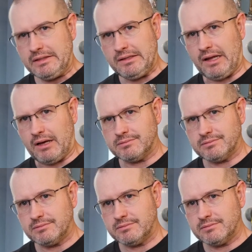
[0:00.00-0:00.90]
No,
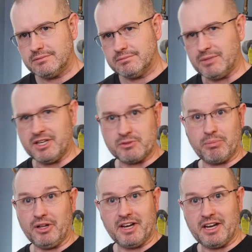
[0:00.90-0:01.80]
because we're
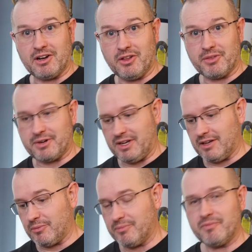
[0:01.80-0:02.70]
plugging in all three
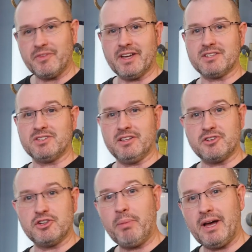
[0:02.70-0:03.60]
of them. Like I said,
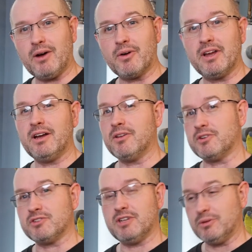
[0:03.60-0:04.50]
there's no power here.
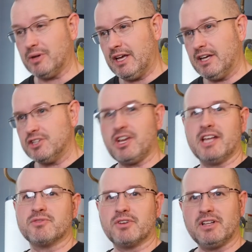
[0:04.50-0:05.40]
There's no
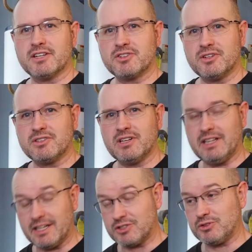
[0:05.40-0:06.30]
chance for
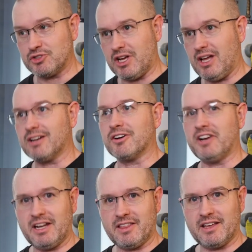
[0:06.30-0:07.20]
electrical shock or
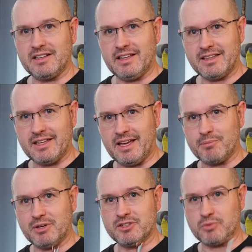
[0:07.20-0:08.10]
anything like
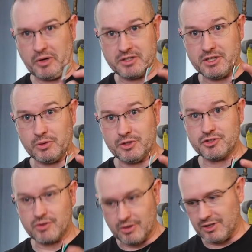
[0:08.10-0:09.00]
that because we're in total
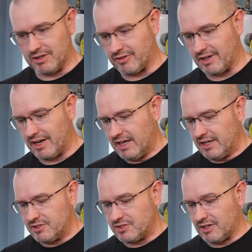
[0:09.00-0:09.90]
control over it.
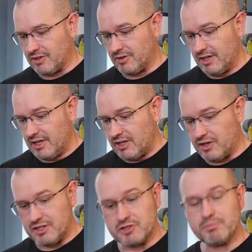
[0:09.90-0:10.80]
So you
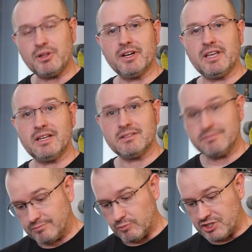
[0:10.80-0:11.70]
can just plug in
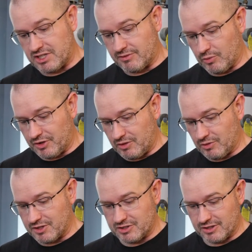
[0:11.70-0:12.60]
whichever one you
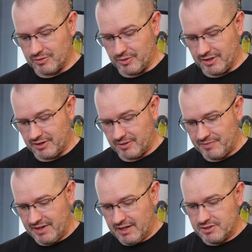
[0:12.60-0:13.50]
want to start with.
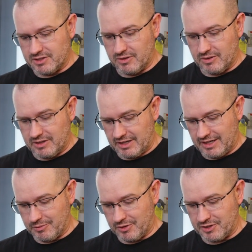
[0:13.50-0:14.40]
So
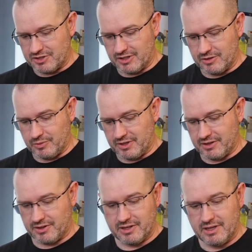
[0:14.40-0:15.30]
I'm going to start
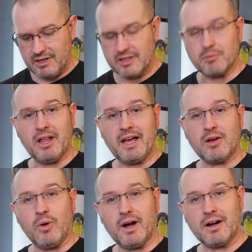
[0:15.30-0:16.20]
with the
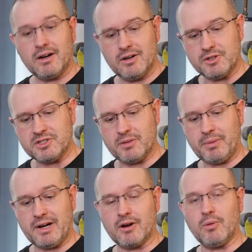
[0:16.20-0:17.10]
black wire, which is our
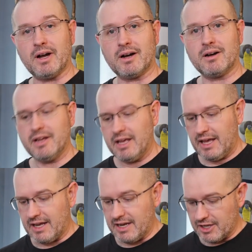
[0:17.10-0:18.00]
power wire,
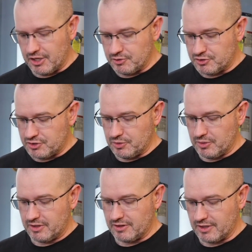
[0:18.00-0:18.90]
and it goes
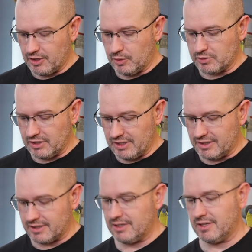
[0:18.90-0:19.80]
to the gold
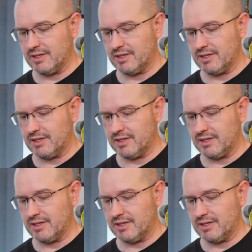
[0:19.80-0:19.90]
lug.